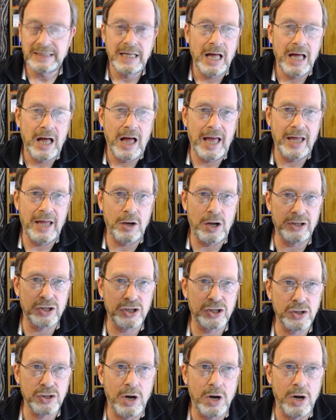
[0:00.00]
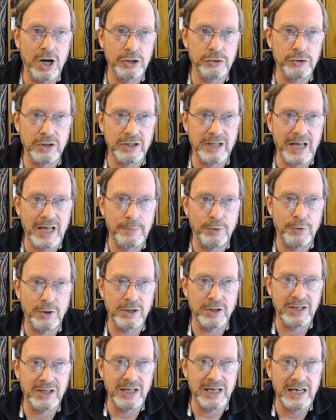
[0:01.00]
and on the 200, they
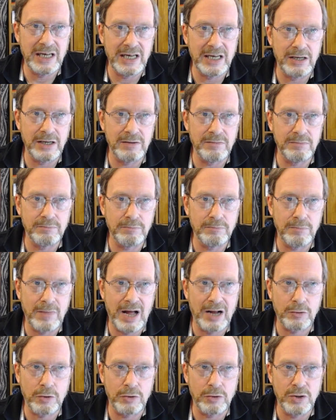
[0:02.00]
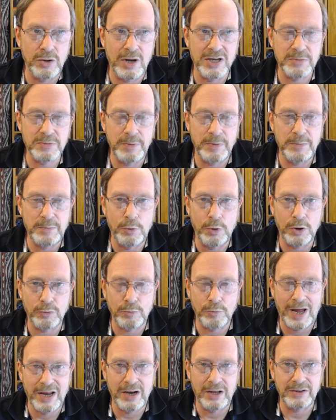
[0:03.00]
put the micro USB port
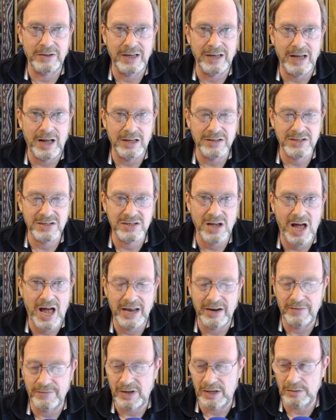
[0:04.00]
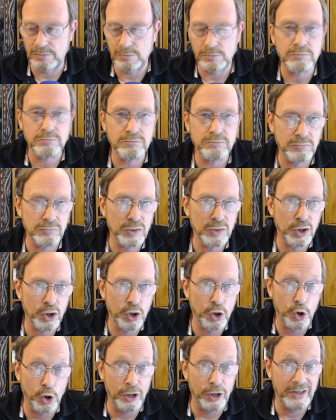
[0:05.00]
right on the side of it.
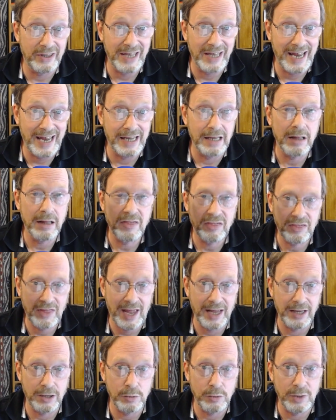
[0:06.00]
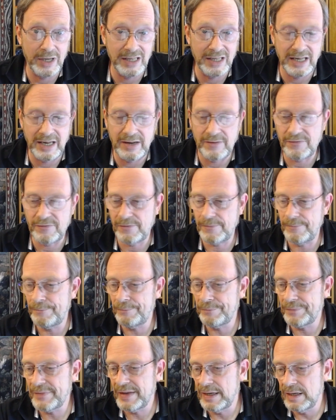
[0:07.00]
Good thing. Thank you, eLeaf.
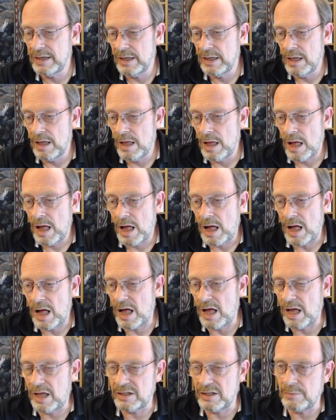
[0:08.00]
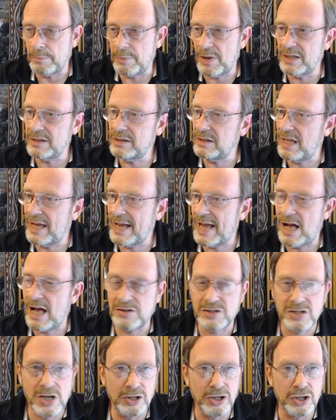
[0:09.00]
Uh, the button
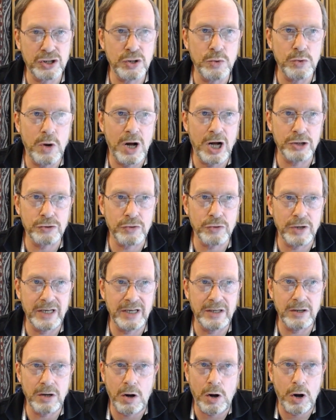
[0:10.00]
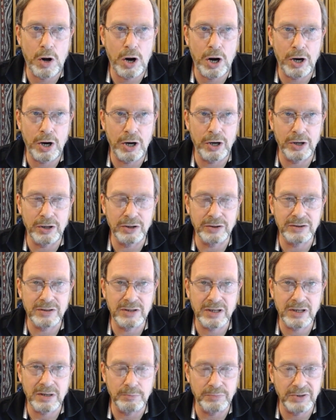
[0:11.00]
layouts on the 200 are
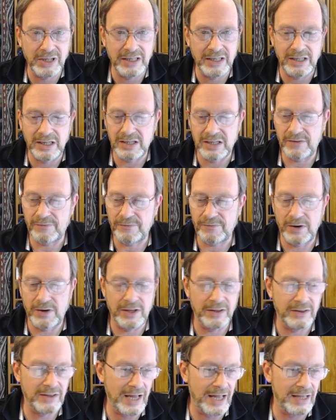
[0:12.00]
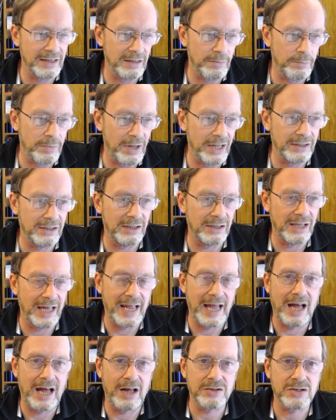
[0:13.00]
completely different than the button
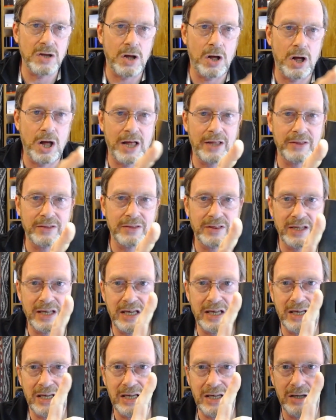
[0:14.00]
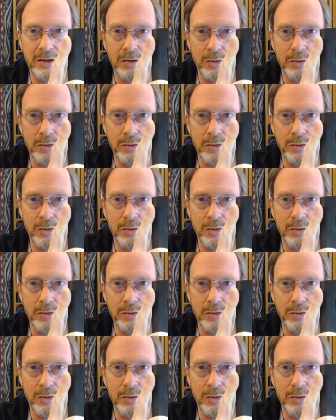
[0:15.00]
layouts on the